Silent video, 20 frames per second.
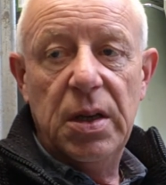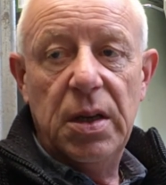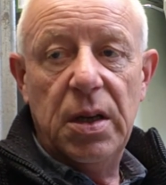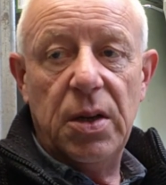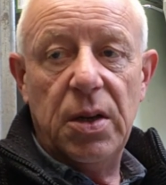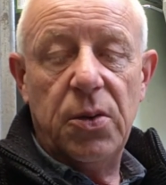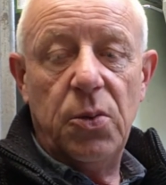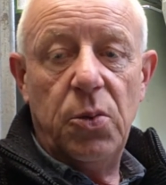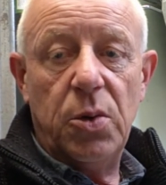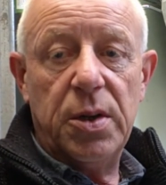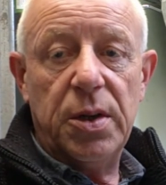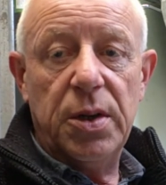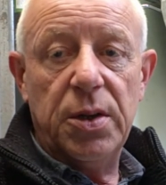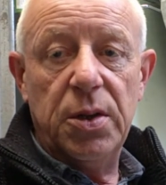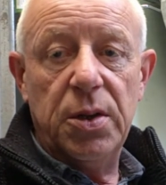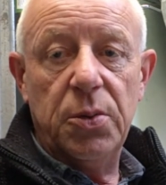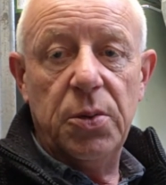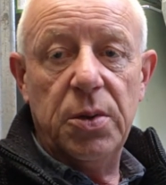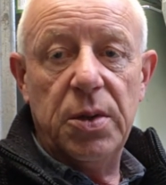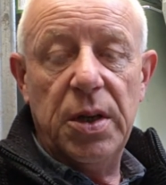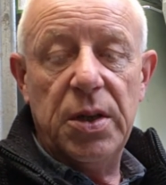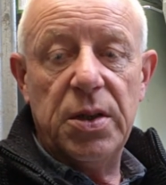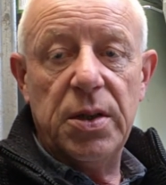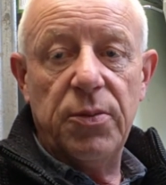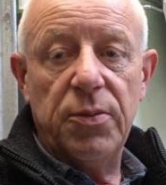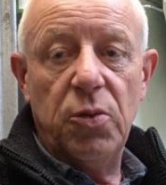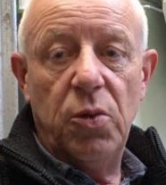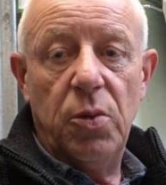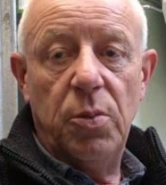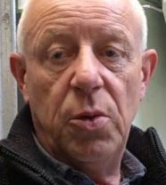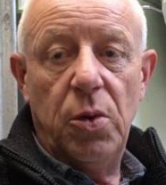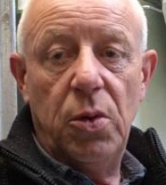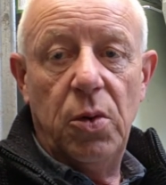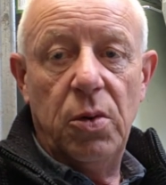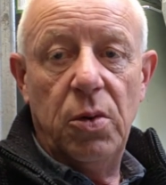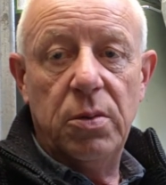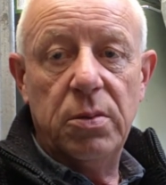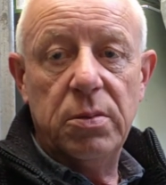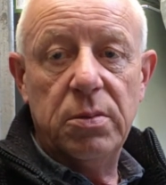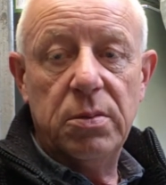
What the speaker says: and I thought, what can I do with these? I've no more